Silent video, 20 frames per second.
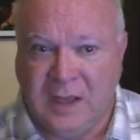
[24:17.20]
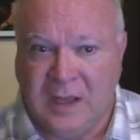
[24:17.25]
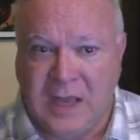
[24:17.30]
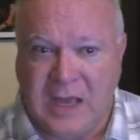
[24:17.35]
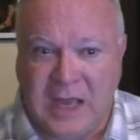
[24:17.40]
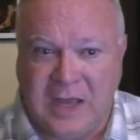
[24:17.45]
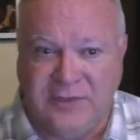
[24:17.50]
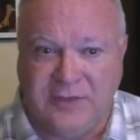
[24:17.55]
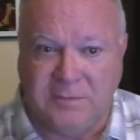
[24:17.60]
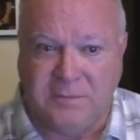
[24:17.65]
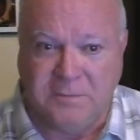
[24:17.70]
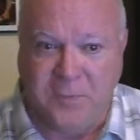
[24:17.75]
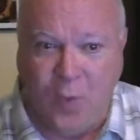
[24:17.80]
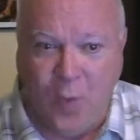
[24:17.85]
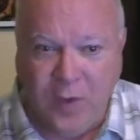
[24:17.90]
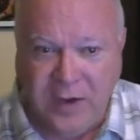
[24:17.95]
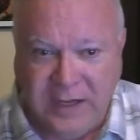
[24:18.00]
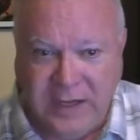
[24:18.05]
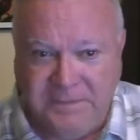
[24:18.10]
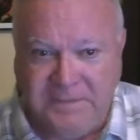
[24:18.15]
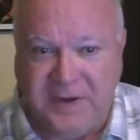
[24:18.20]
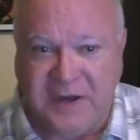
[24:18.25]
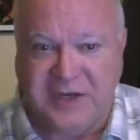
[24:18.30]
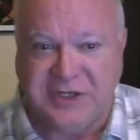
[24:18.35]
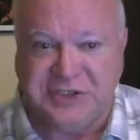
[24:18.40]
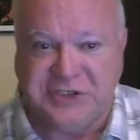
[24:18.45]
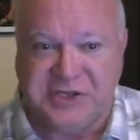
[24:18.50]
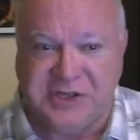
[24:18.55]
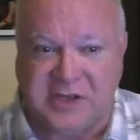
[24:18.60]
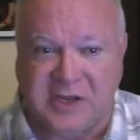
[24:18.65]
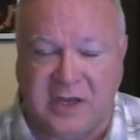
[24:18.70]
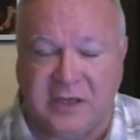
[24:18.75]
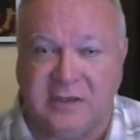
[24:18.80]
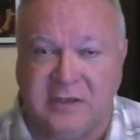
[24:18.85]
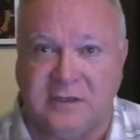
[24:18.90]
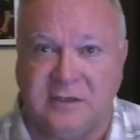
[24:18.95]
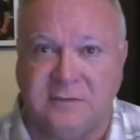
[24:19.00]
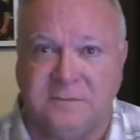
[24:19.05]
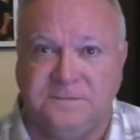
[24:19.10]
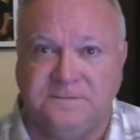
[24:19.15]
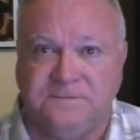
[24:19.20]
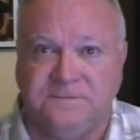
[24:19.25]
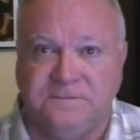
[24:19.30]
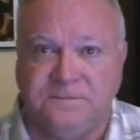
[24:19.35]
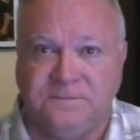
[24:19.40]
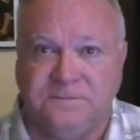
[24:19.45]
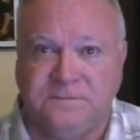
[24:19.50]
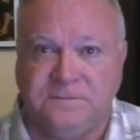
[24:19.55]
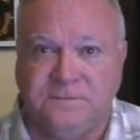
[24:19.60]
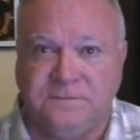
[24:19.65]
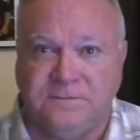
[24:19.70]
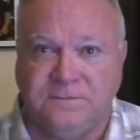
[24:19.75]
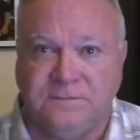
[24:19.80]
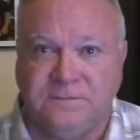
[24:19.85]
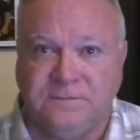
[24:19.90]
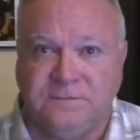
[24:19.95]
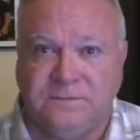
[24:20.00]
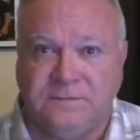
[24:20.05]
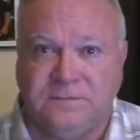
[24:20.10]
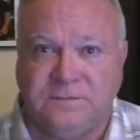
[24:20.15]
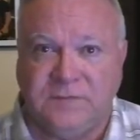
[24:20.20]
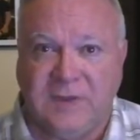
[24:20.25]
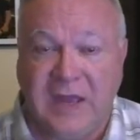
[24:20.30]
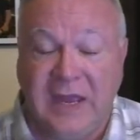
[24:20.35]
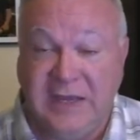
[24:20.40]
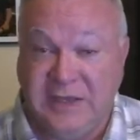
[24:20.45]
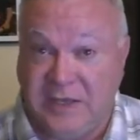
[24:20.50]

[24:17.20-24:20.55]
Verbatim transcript: And the more he punishes us, he